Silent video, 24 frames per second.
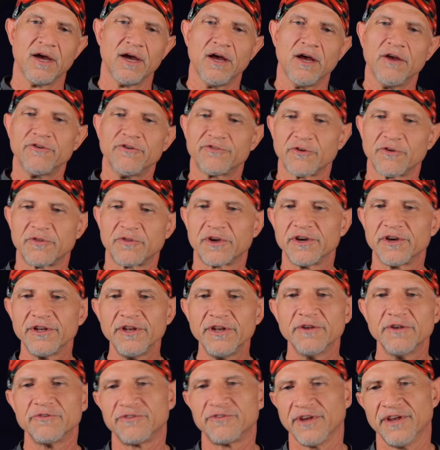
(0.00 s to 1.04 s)
So the good
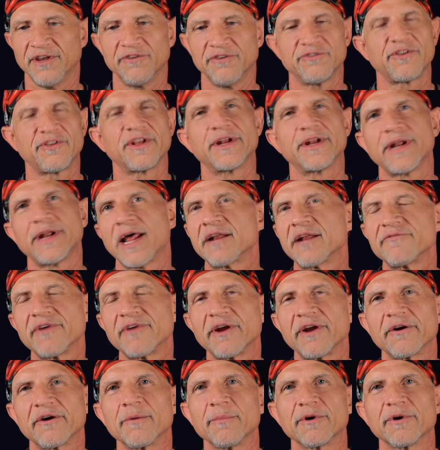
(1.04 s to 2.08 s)
news is that an
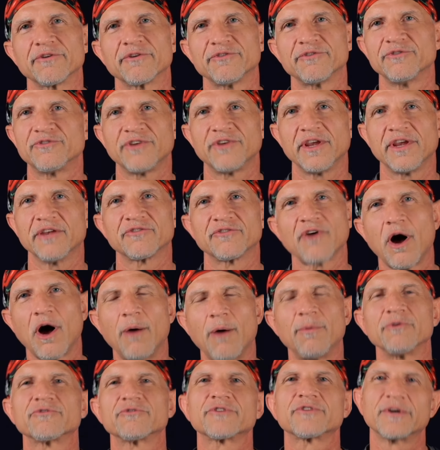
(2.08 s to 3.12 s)
out-of-air emergency is
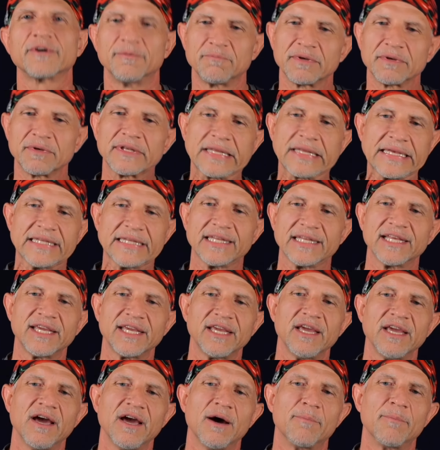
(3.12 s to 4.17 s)
almost completely
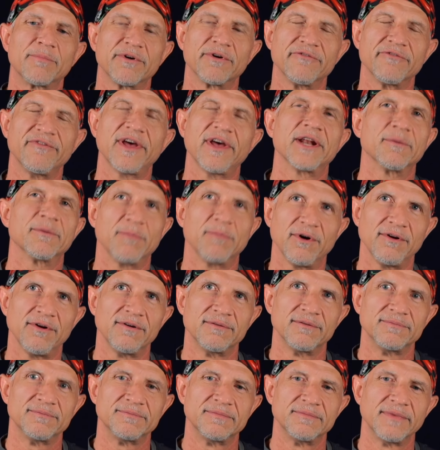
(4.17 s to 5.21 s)
preventable.
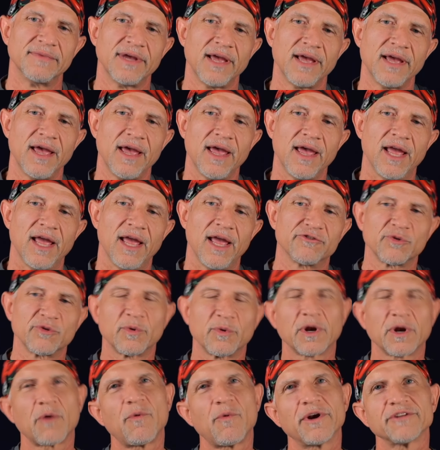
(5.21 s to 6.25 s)
And so what
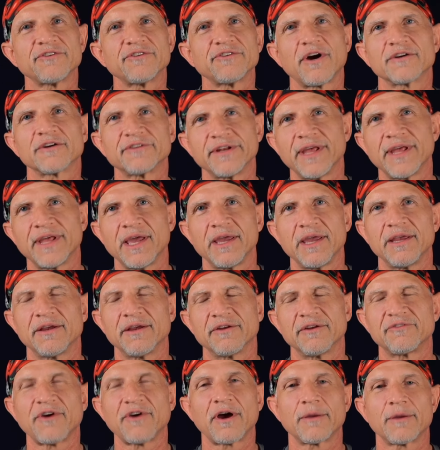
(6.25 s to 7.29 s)
I want to
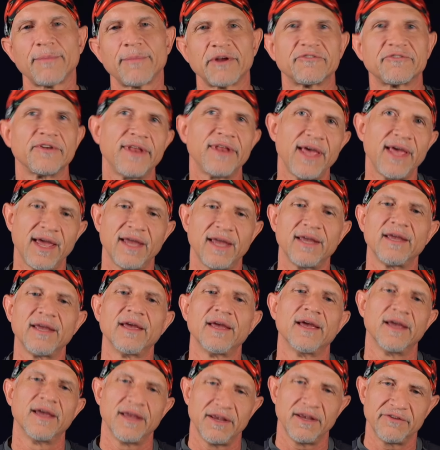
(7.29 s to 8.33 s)
talk about today
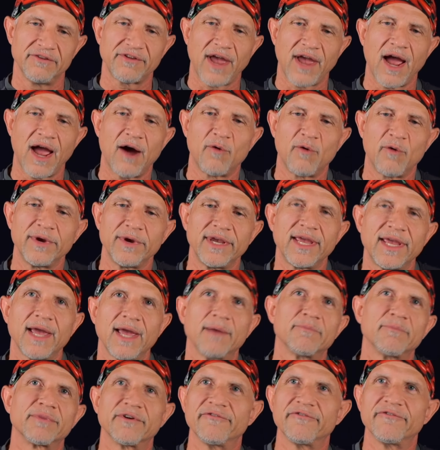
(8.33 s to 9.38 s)
is how we can
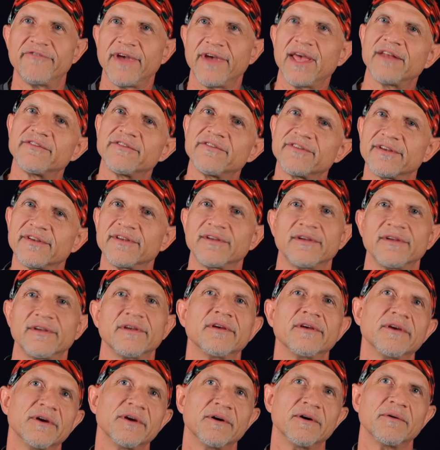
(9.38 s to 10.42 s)
prevent
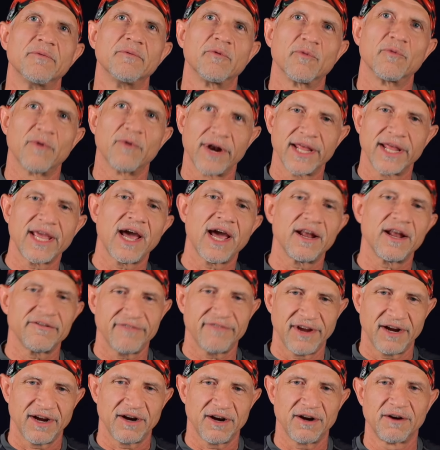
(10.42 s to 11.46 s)
running out of
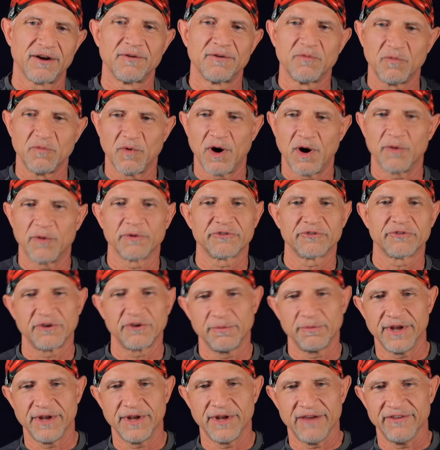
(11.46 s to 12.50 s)
air while we're scuba
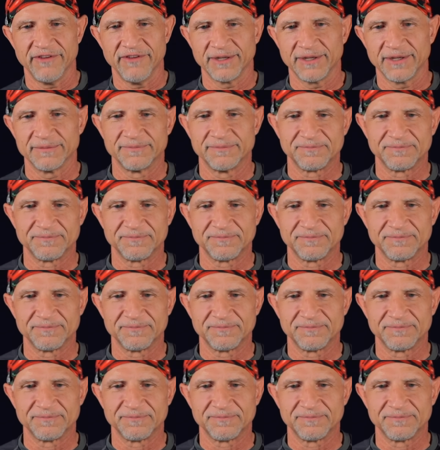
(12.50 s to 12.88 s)
diving.